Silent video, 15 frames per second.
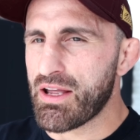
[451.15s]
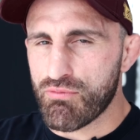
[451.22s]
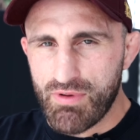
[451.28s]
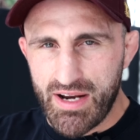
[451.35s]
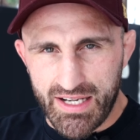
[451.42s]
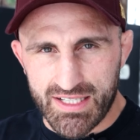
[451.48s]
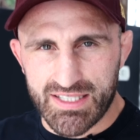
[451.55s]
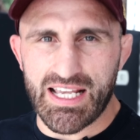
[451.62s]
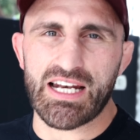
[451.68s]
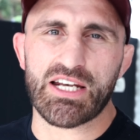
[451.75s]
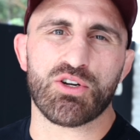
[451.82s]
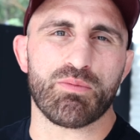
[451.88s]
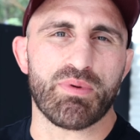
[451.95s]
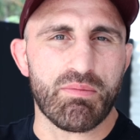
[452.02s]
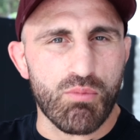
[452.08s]
it renders that
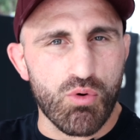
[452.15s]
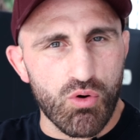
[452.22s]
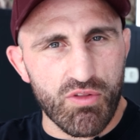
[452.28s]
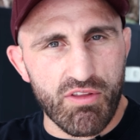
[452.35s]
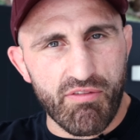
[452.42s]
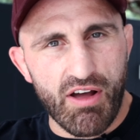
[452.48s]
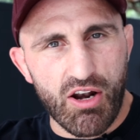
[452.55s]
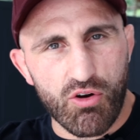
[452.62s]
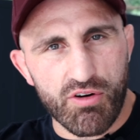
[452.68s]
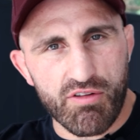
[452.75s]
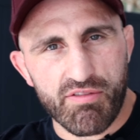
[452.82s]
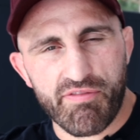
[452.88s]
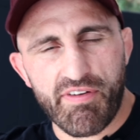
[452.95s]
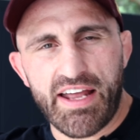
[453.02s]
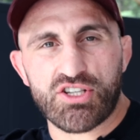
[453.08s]
little bit more, and a lot
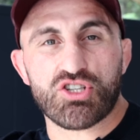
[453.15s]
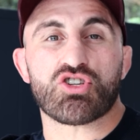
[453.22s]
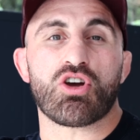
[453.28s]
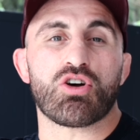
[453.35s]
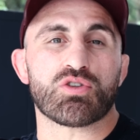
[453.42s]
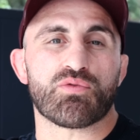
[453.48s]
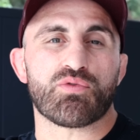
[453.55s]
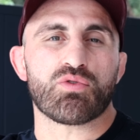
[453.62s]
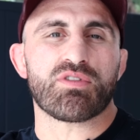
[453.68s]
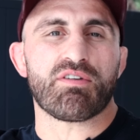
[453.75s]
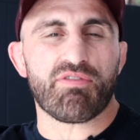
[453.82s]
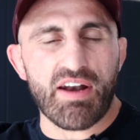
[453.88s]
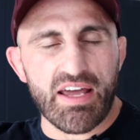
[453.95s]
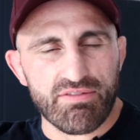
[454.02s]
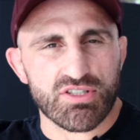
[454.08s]
of the fat just goes through and the
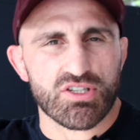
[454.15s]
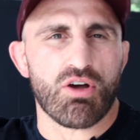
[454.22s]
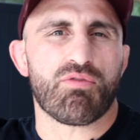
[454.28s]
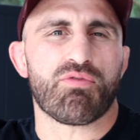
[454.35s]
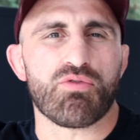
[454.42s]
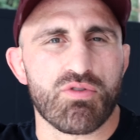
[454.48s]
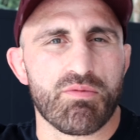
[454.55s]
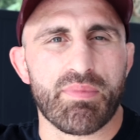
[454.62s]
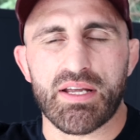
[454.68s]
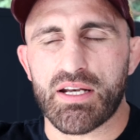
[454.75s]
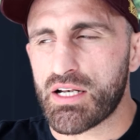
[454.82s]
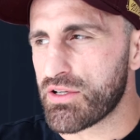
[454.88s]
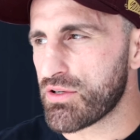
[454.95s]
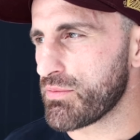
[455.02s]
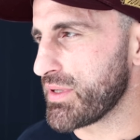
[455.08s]
flavors go through the
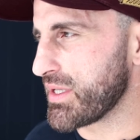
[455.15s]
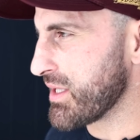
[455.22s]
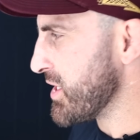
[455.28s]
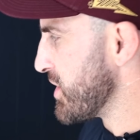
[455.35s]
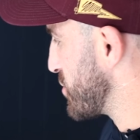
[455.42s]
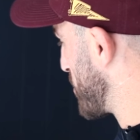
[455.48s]
meat a little bit.